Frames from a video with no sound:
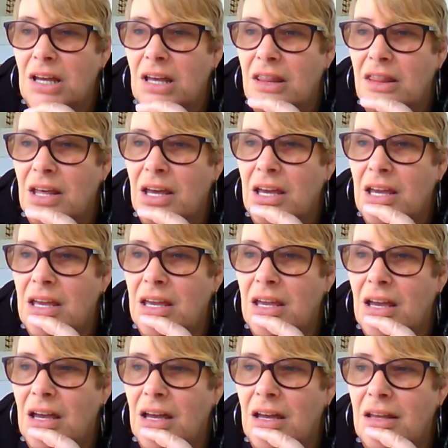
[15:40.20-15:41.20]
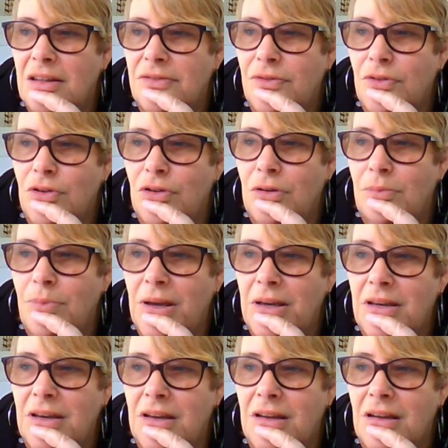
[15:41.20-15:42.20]
they asked for her
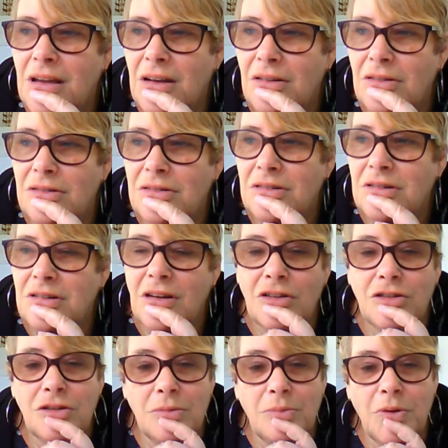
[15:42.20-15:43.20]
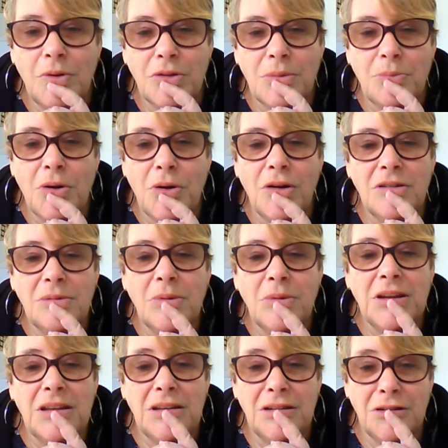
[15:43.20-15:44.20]
bank account details to put the prize
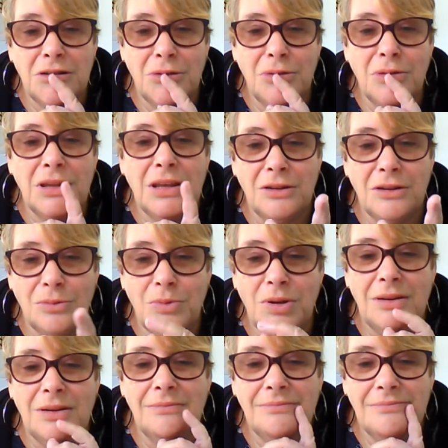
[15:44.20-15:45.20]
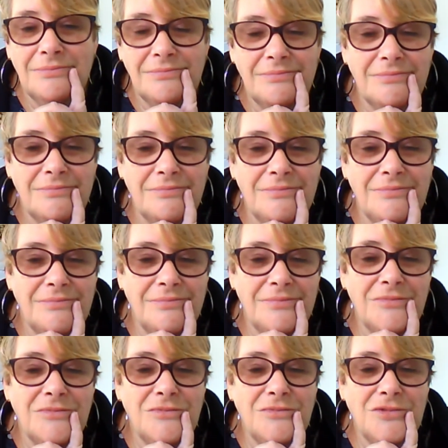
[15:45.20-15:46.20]
money into, and that's when
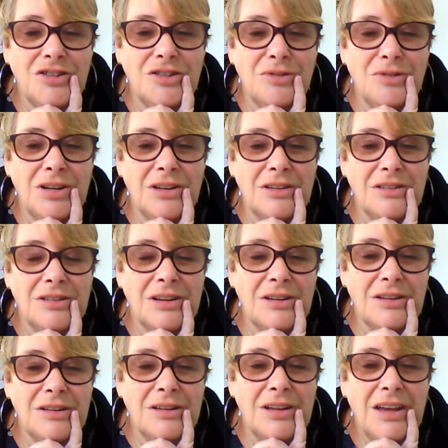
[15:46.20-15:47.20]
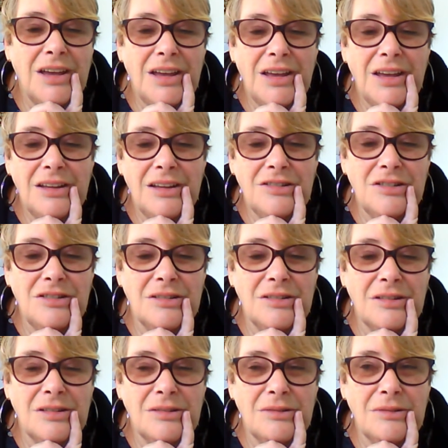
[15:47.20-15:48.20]
she suddenly she
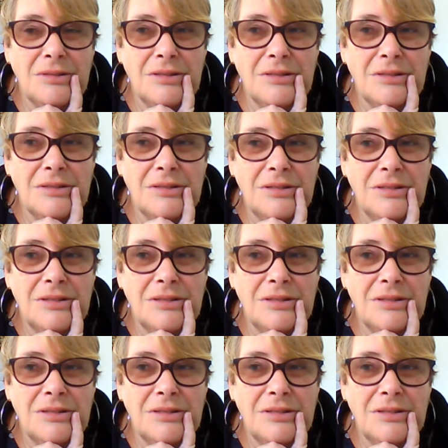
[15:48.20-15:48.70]
just thought, oh,